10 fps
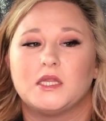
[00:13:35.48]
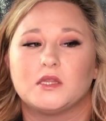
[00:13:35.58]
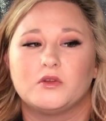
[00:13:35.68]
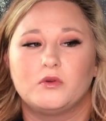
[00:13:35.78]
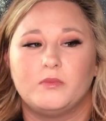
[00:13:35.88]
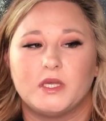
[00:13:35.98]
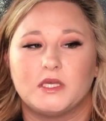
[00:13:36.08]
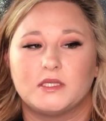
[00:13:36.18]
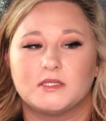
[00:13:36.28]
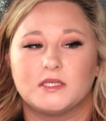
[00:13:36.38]
a little
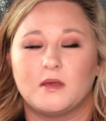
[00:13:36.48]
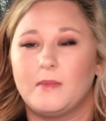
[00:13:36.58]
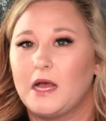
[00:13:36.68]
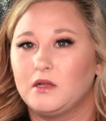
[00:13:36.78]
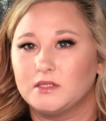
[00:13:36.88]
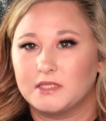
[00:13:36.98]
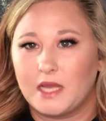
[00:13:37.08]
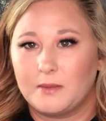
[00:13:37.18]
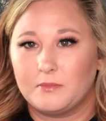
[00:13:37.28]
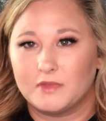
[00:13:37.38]
bit about
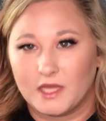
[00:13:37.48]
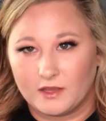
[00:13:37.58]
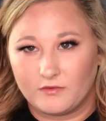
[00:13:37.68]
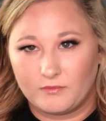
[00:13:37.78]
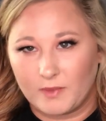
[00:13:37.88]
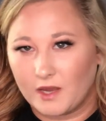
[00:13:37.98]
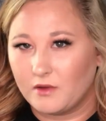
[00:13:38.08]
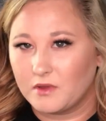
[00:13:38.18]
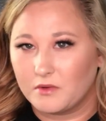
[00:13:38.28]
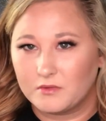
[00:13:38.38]
LimeLife by
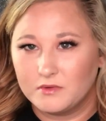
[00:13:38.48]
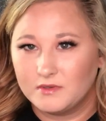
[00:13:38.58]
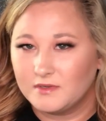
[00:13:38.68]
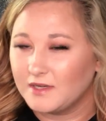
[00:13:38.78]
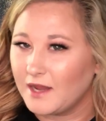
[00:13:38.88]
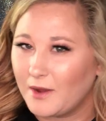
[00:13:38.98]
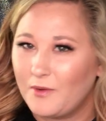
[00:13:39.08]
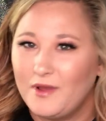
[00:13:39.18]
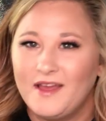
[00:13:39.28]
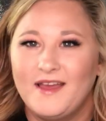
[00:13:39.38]
Alcone now.